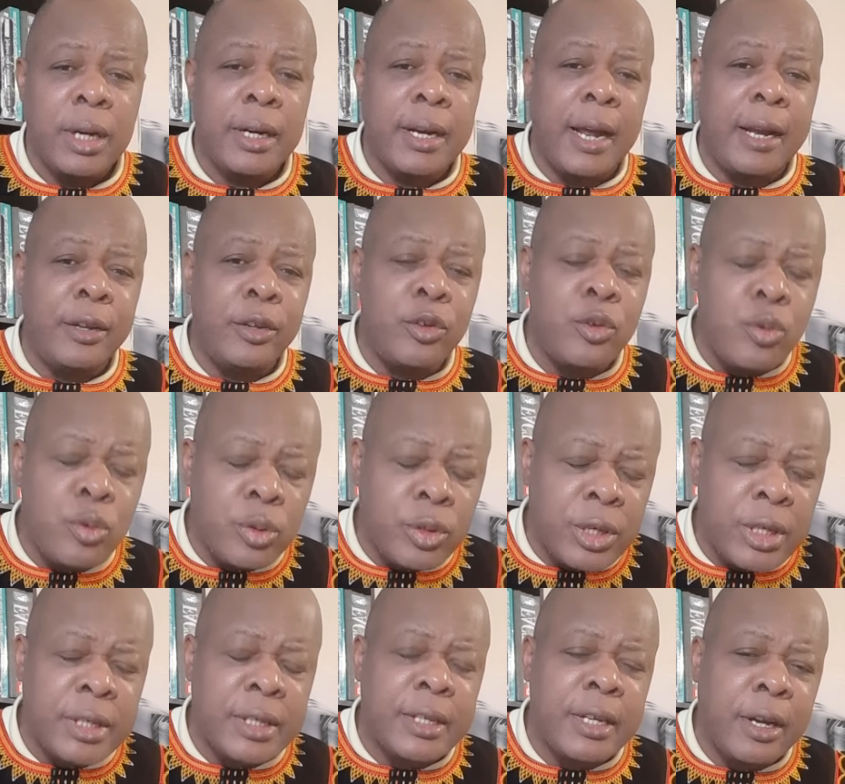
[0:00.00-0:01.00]
that
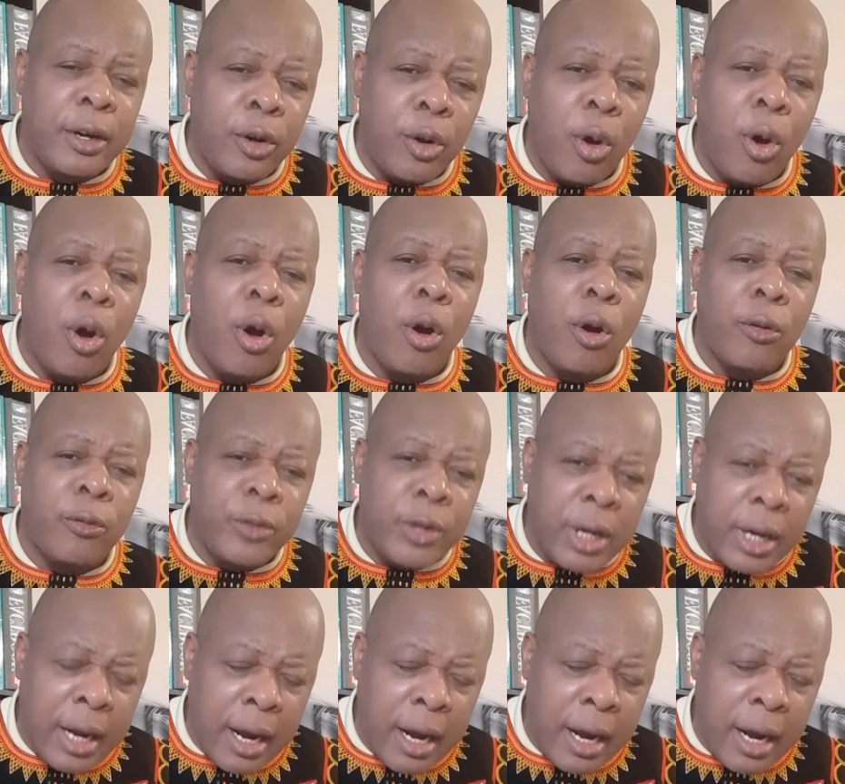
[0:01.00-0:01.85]
uses the law of the